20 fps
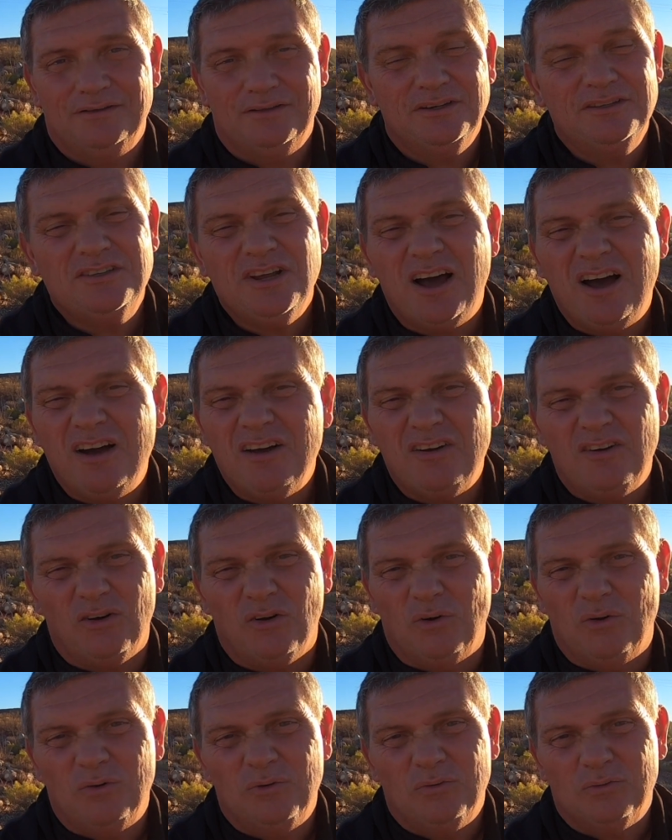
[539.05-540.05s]
The
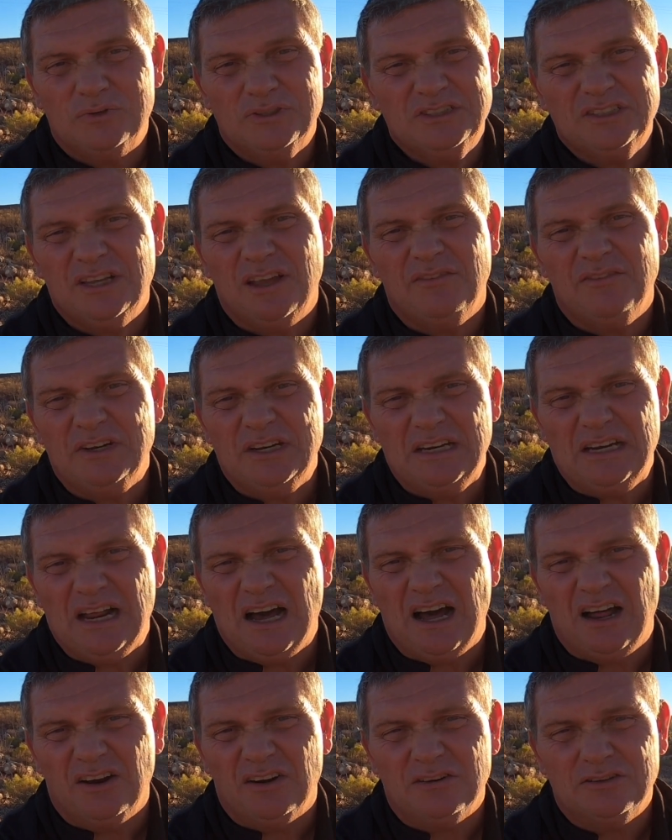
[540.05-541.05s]
dongle was
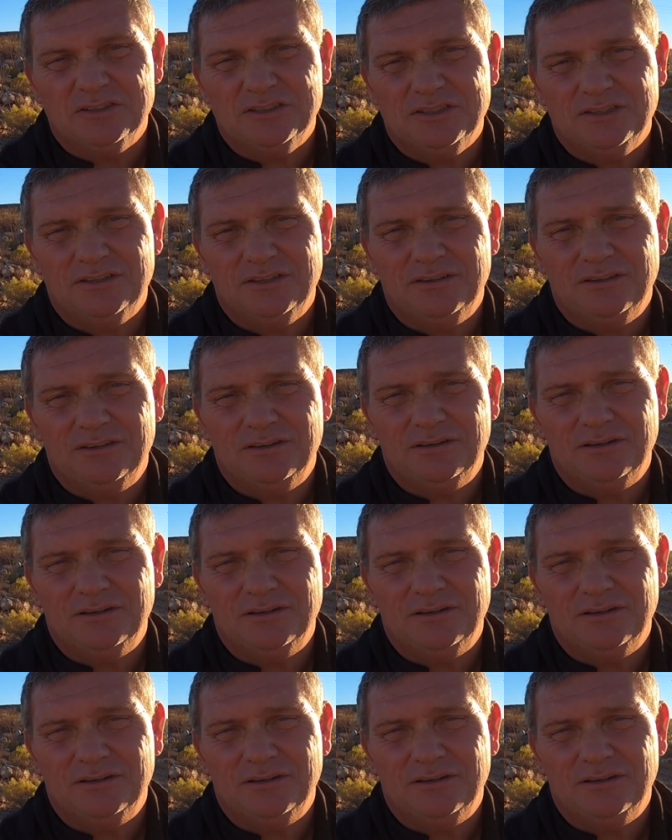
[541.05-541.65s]
$70.